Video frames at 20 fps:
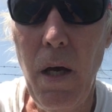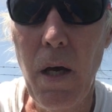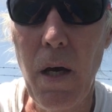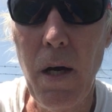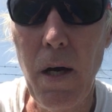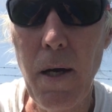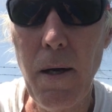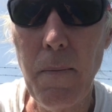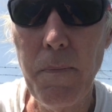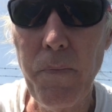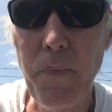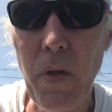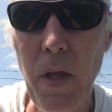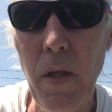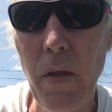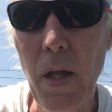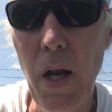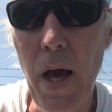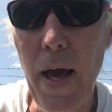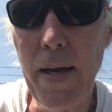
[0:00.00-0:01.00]
Um,
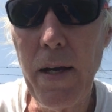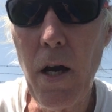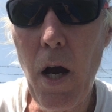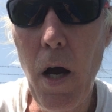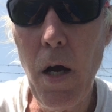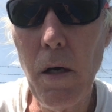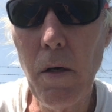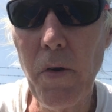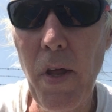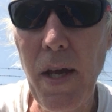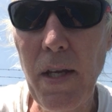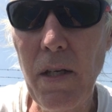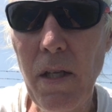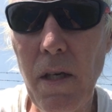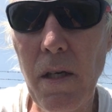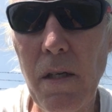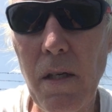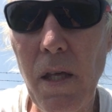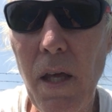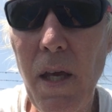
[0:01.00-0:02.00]
and then I called
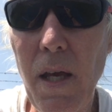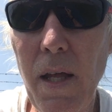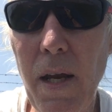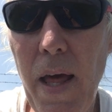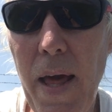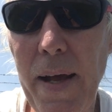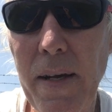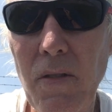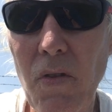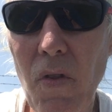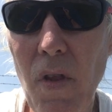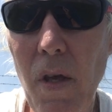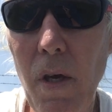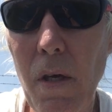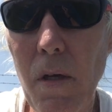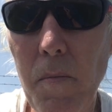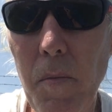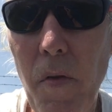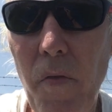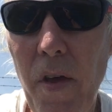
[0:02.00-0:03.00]
AT&T and asked
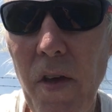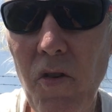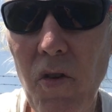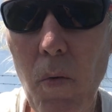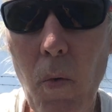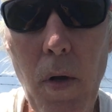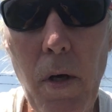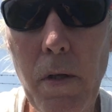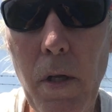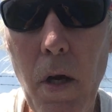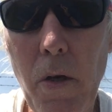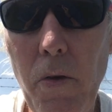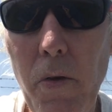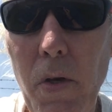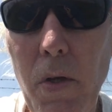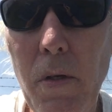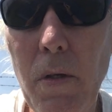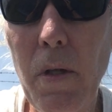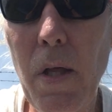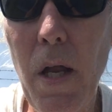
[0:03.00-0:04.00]
them, and they said, well, no, you
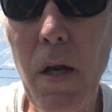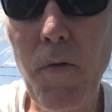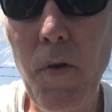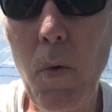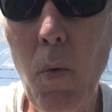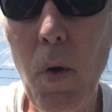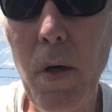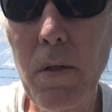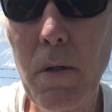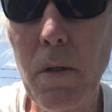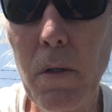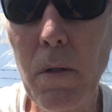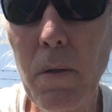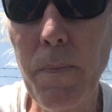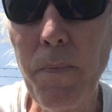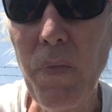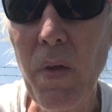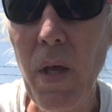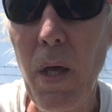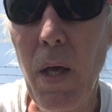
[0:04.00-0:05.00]
can do that if you want to.
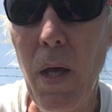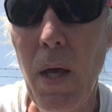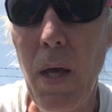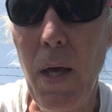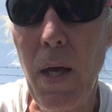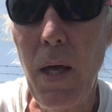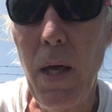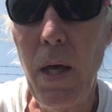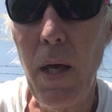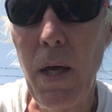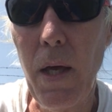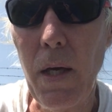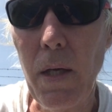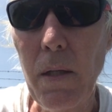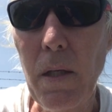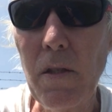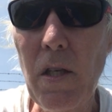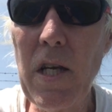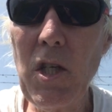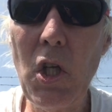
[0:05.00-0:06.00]

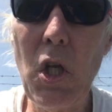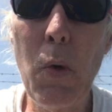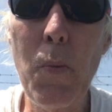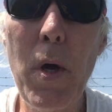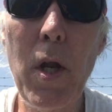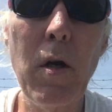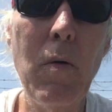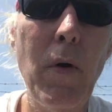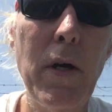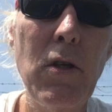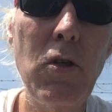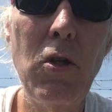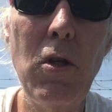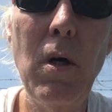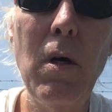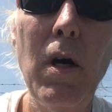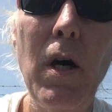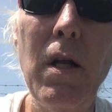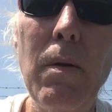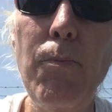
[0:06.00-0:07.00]
And that's actually a better way to
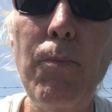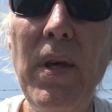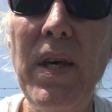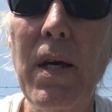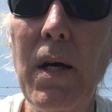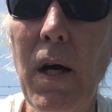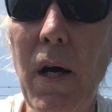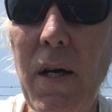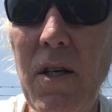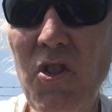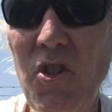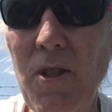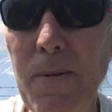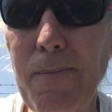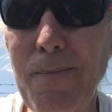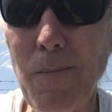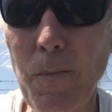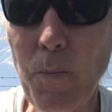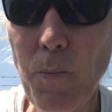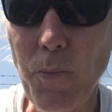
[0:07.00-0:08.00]
do it because
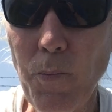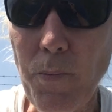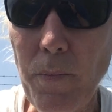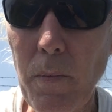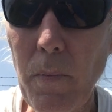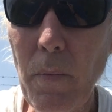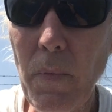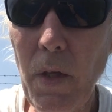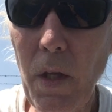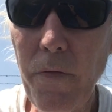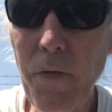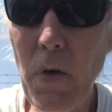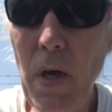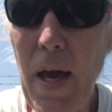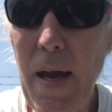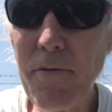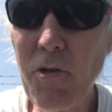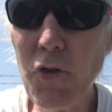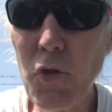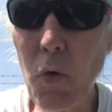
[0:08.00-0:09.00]
if
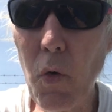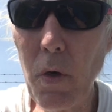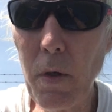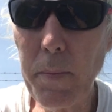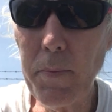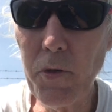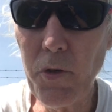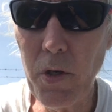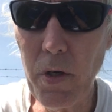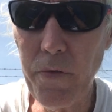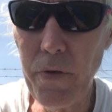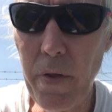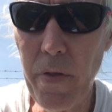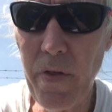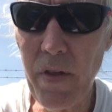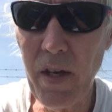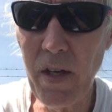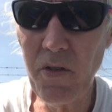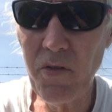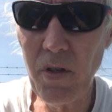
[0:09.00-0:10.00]
you have storms or different
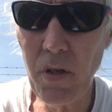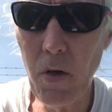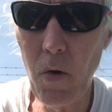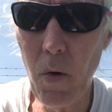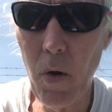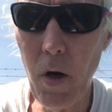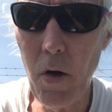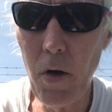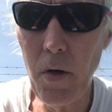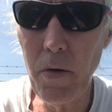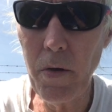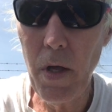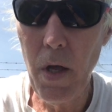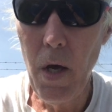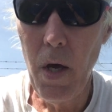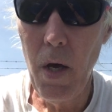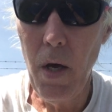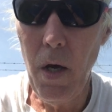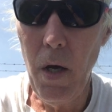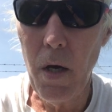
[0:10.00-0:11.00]
things that go on,
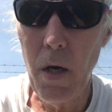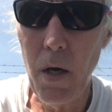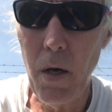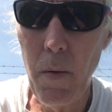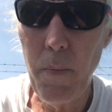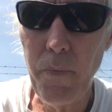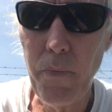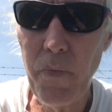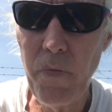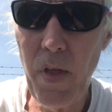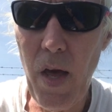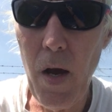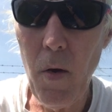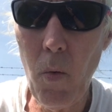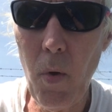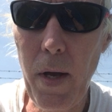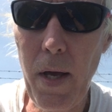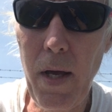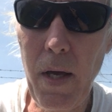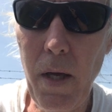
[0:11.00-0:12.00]
um,
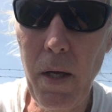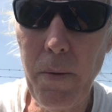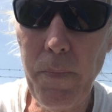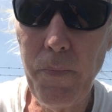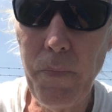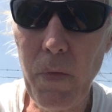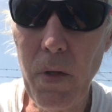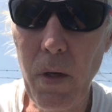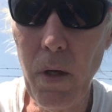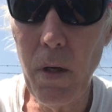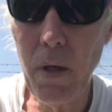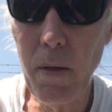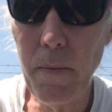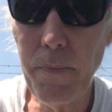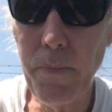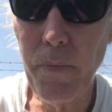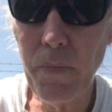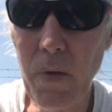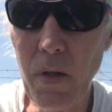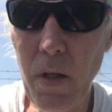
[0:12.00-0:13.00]
that way
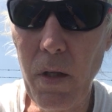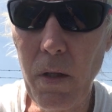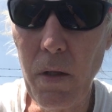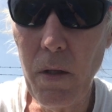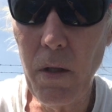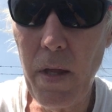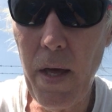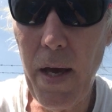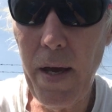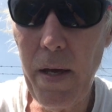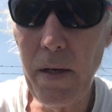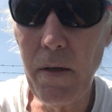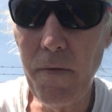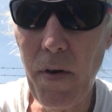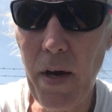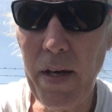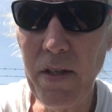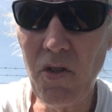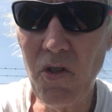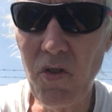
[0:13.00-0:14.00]
um, that
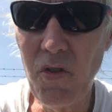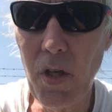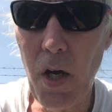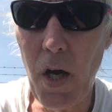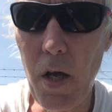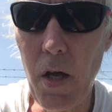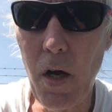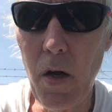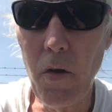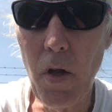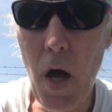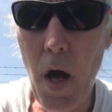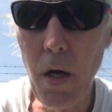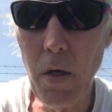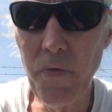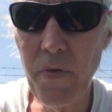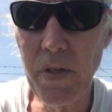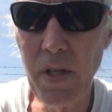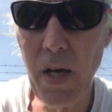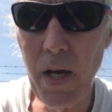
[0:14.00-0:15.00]
device is not on
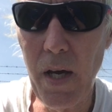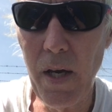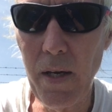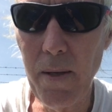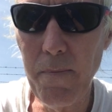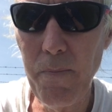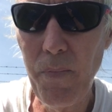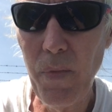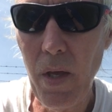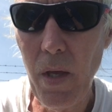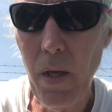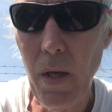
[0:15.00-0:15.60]
all the time.